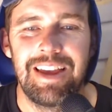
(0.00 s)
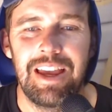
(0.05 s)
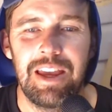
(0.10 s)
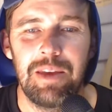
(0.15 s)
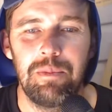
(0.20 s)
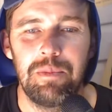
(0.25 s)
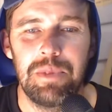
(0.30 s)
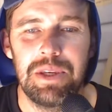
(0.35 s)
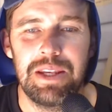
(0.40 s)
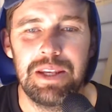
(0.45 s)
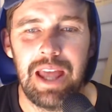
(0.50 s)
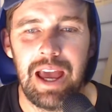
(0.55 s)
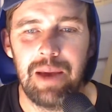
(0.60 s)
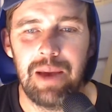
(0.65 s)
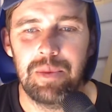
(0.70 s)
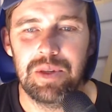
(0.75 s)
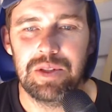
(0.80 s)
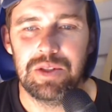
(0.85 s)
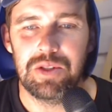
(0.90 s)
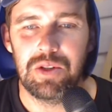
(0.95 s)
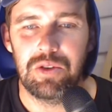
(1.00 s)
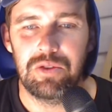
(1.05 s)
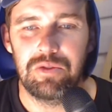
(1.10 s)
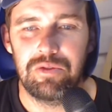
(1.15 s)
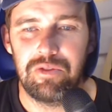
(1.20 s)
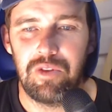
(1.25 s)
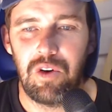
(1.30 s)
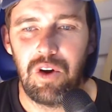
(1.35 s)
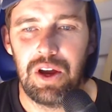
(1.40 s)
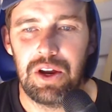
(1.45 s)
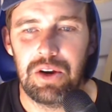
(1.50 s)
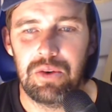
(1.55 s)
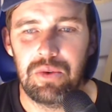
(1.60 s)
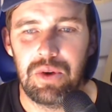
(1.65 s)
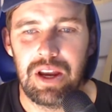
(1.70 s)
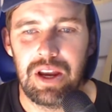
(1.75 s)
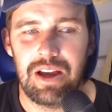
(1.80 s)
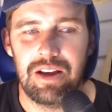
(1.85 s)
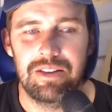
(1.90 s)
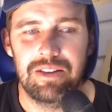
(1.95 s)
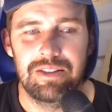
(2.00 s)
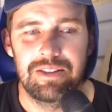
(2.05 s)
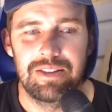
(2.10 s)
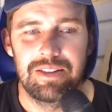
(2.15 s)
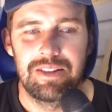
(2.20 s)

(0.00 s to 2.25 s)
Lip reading: amid Amazon fire row.